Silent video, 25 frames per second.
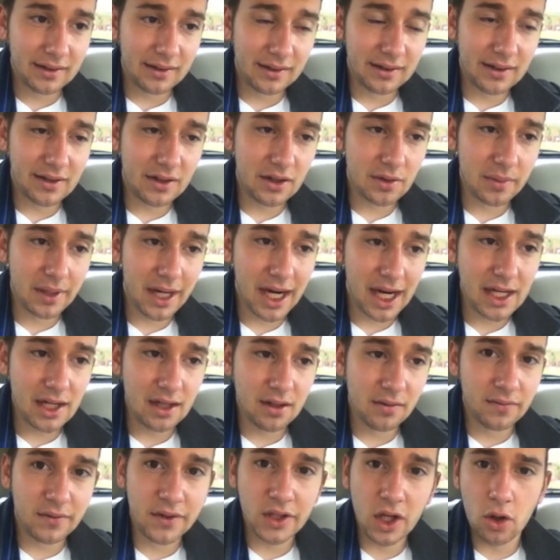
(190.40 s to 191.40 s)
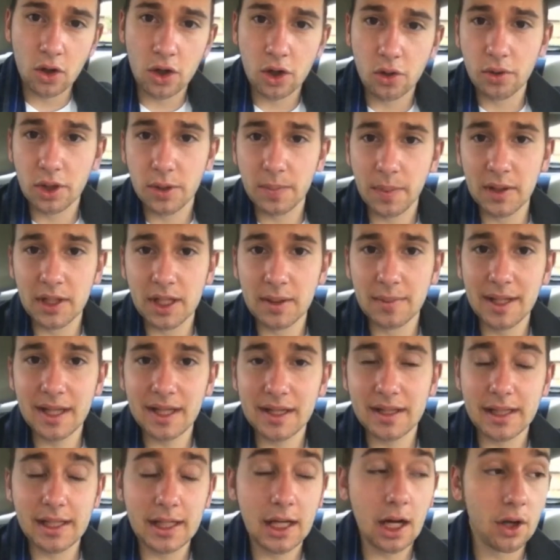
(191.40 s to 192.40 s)
there's some kind of social
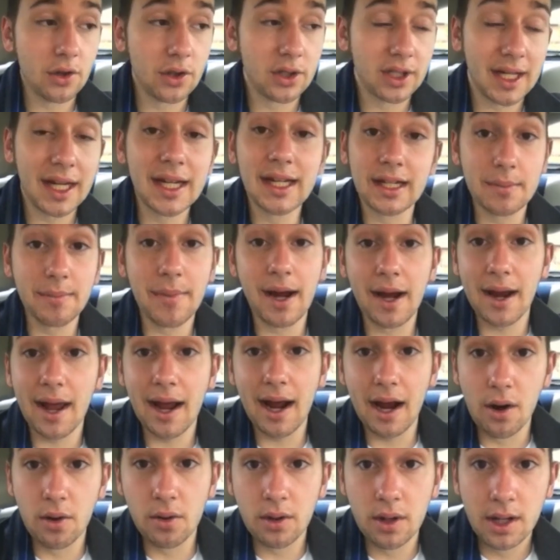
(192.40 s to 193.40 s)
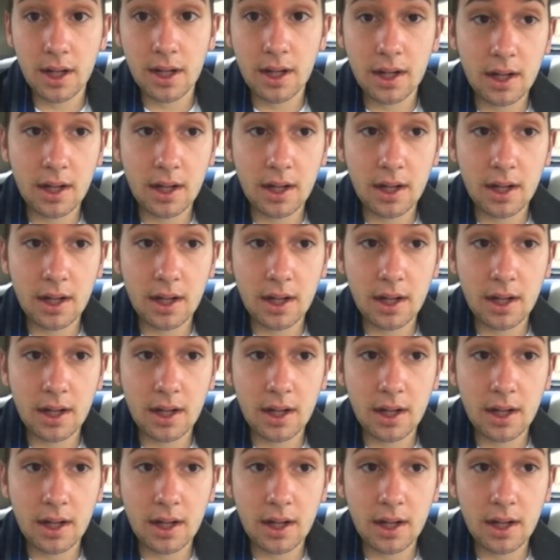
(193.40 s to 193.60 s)
responsibility. You can't just kick a man out.